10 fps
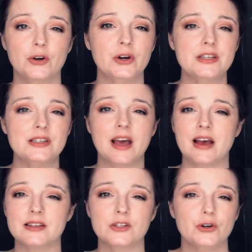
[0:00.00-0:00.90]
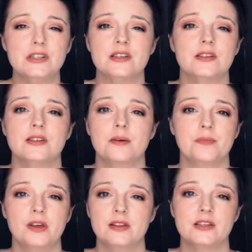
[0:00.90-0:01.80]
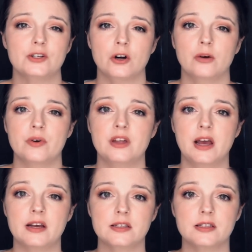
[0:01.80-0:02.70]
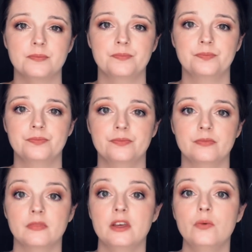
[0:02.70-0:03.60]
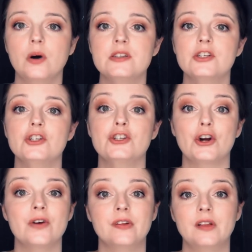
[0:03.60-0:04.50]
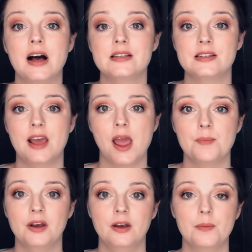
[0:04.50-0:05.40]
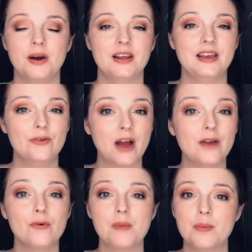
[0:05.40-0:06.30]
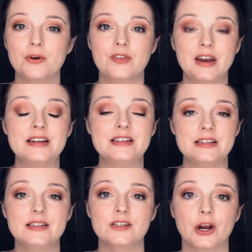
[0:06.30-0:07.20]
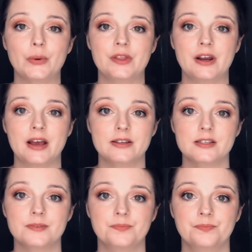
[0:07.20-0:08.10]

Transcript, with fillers: Chris S. Chris something that started with an S. He wasn't sure of the last name, but he had remembered that it did start with an S.